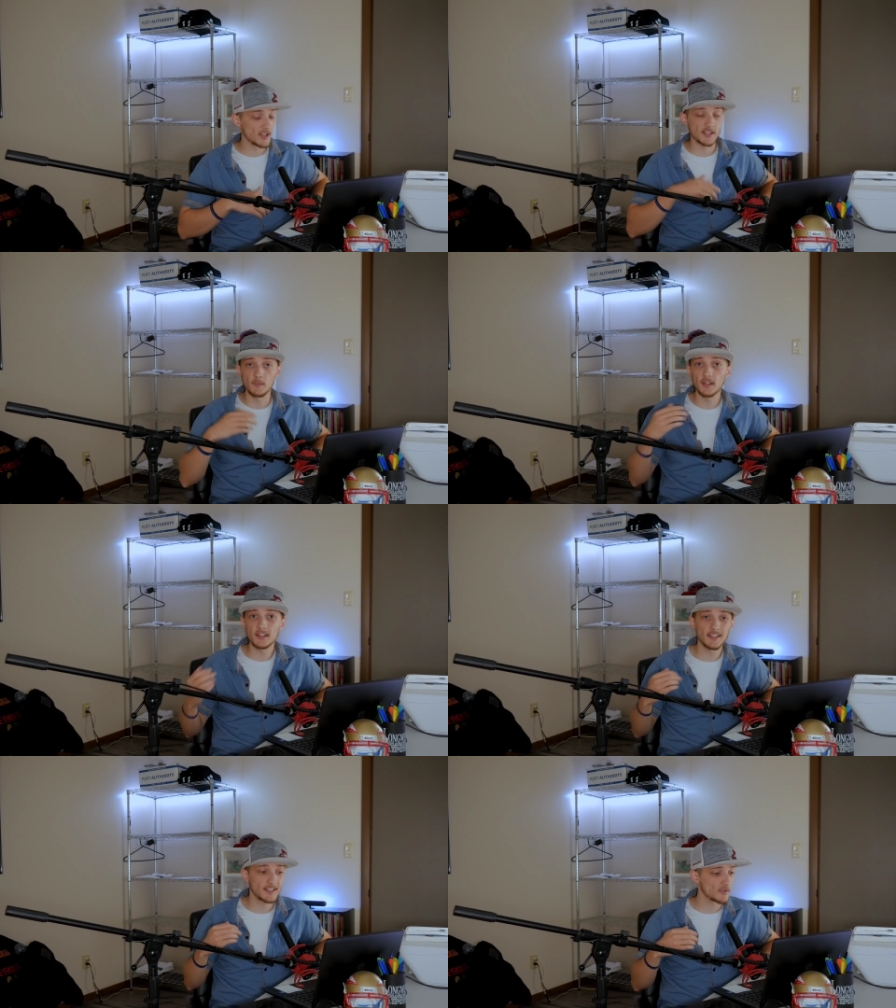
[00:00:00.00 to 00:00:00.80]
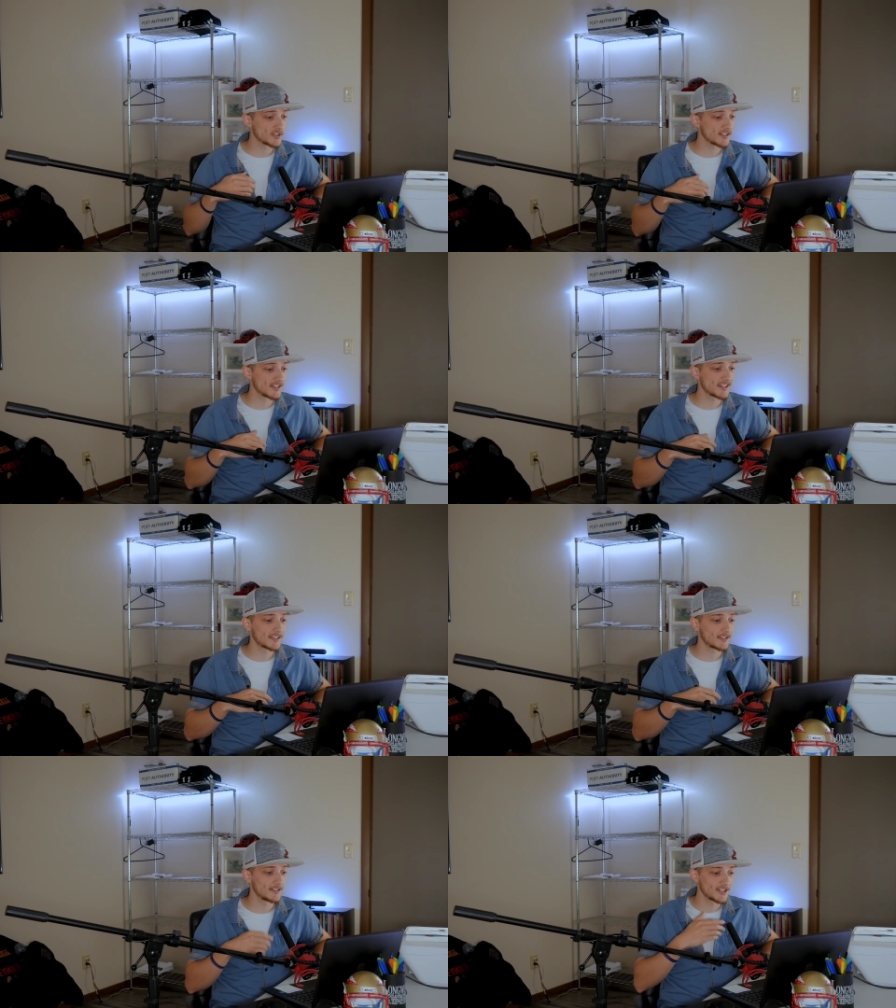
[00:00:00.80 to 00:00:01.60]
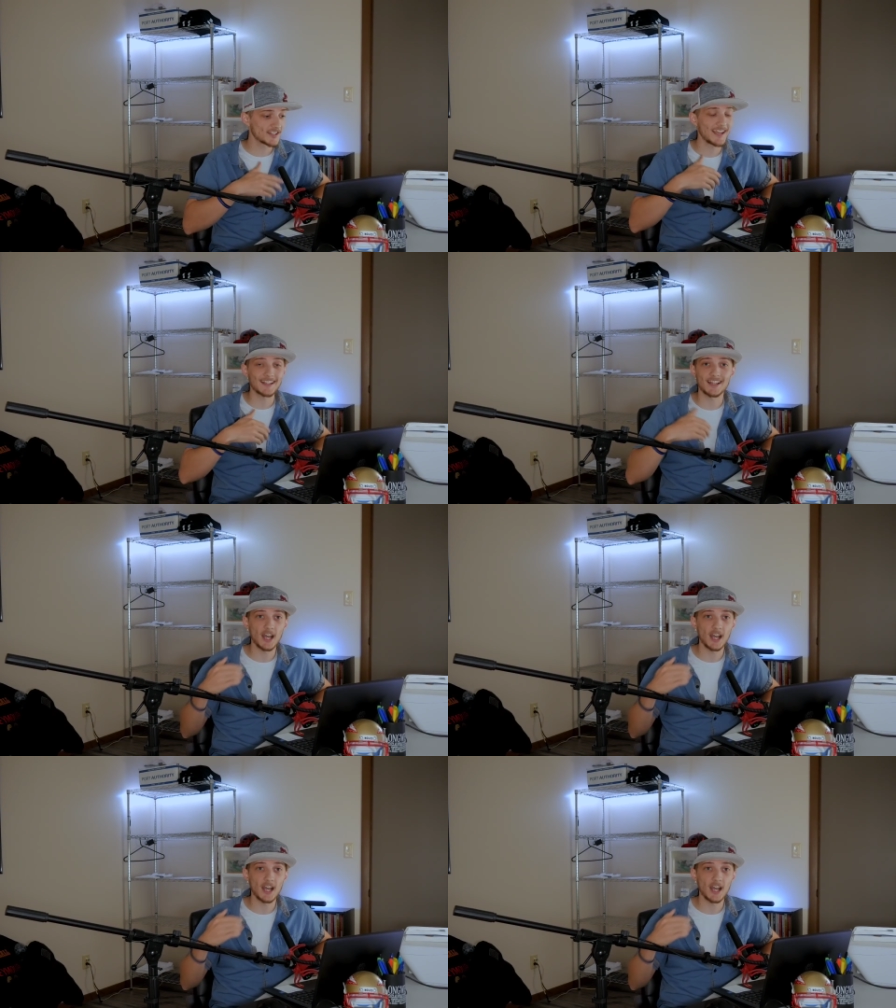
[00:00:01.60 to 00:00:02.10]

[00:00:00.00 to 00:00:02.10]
Some of the details just take